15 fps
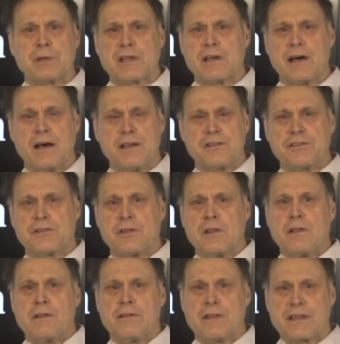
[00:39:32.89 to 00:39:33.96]
because
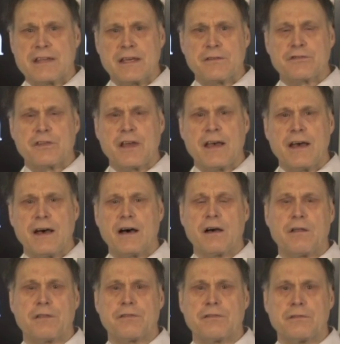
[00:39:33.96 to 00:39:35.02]
the gift of
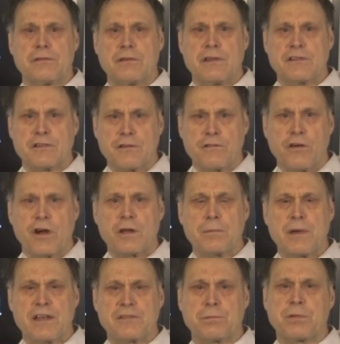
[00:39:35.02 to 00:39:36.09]
health is the very
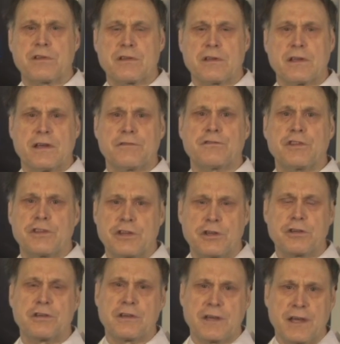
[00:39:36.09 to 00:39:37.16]
best gift that
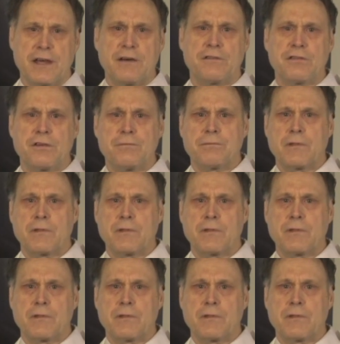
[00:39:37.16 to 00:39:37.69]
you can give.